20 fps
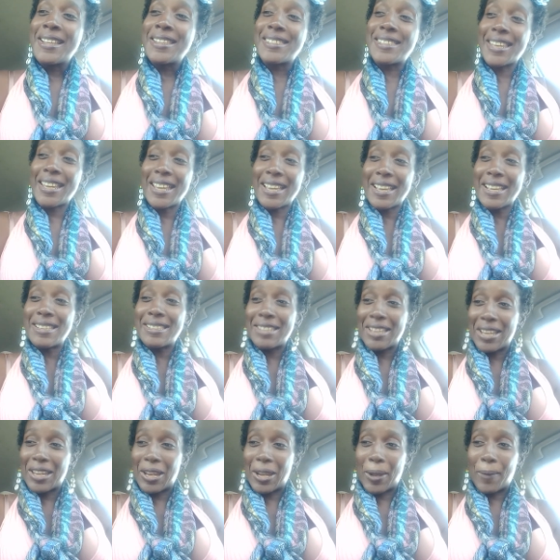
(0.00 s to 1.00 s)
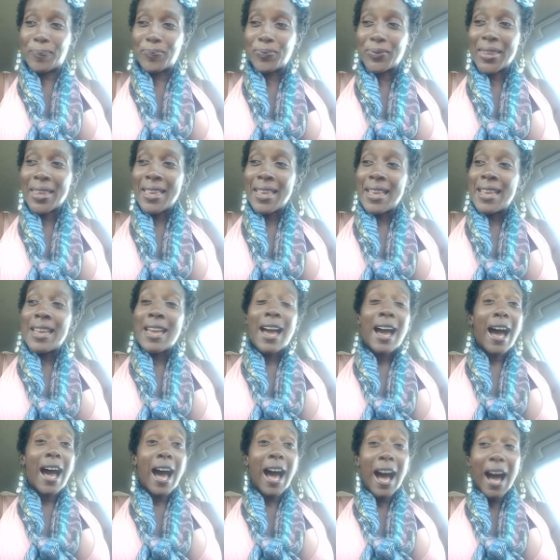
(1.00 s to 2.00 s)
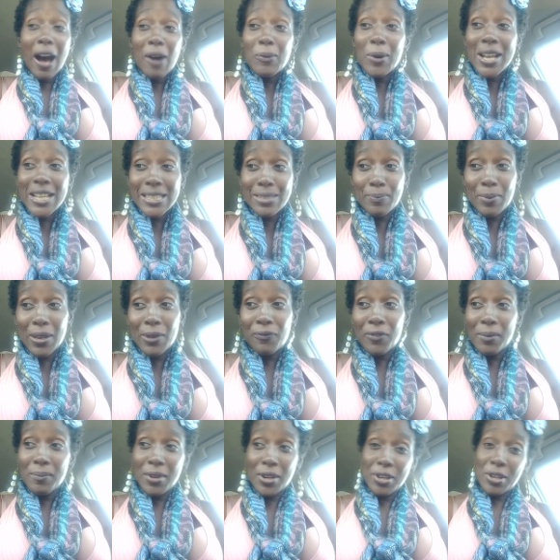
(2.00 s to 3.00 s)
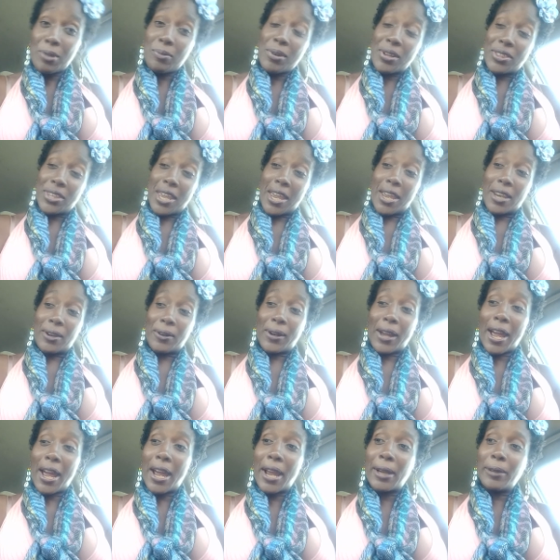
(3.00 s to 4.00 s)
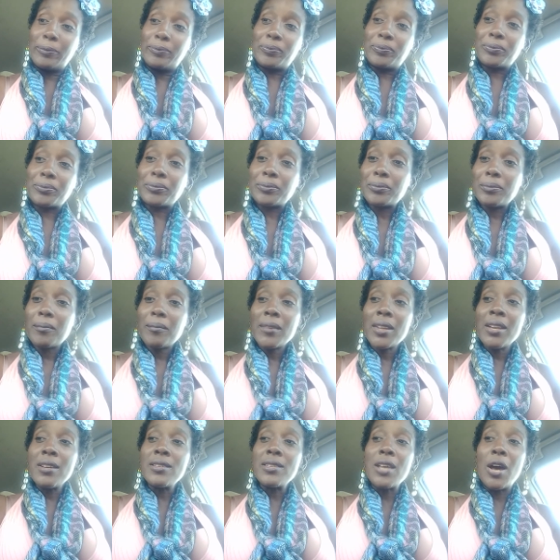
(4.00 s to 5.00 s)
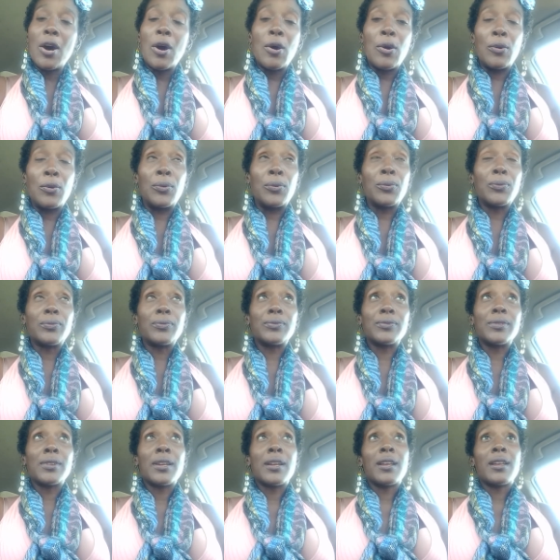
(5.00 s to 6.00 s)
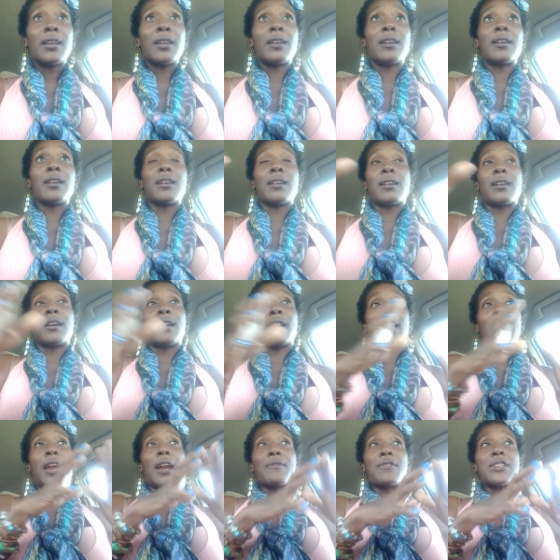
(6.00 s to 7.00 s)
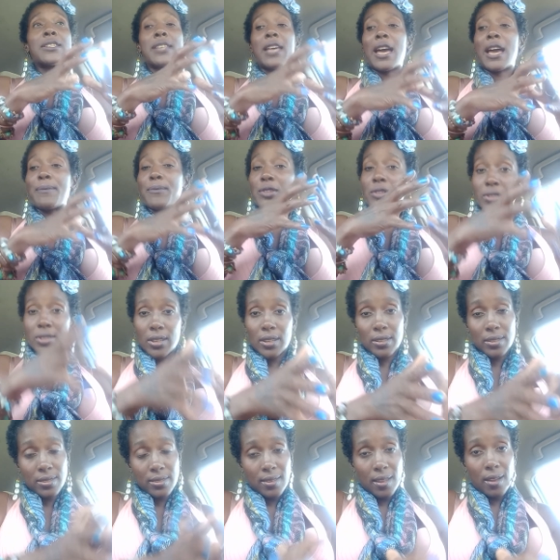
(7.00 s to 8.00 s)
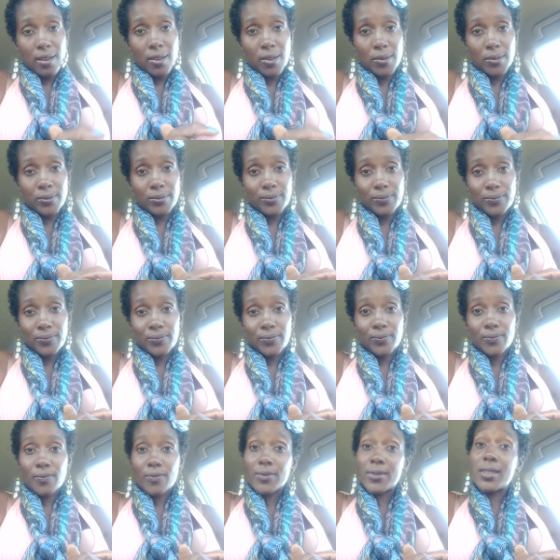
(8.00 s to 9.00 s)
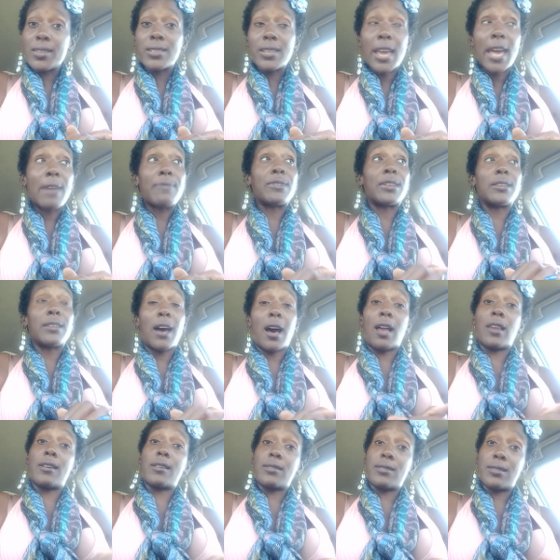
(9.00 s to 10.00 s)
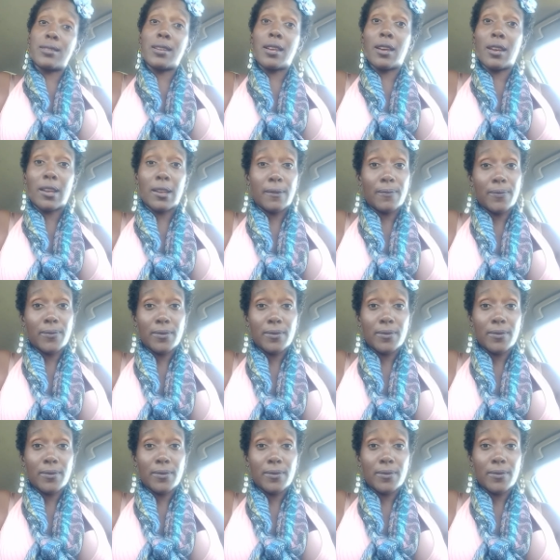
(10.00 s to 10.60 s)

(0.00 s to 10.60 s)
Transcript: 10:10. Always be familiar with that, okay? So every time you see a stone, just have the knowledge that